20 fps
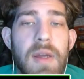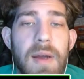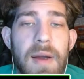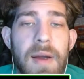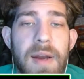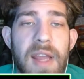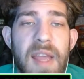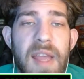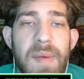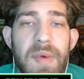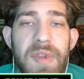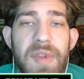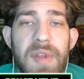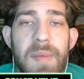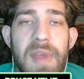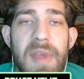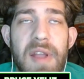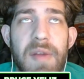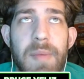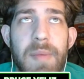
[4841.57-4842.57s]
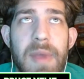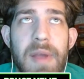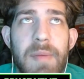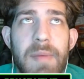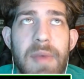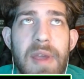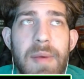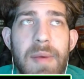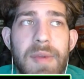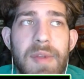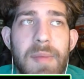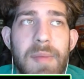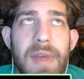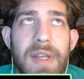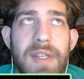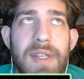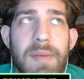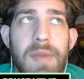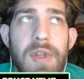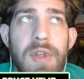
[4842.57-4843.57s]
unable to be, be able to
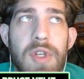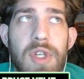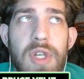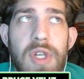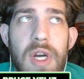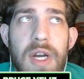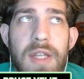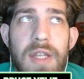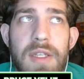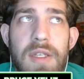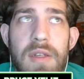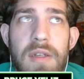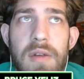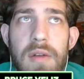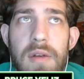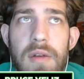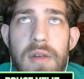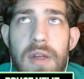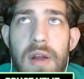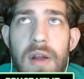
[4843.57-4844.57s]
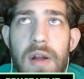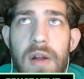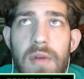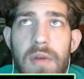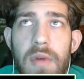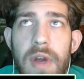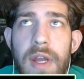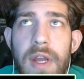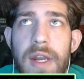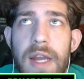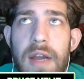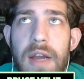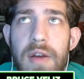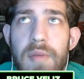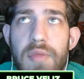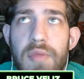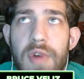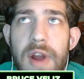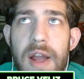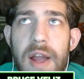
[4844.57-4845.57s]
make some of these shots. Derrick White now to
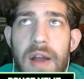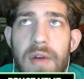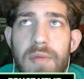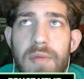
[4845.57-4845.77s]
Brown.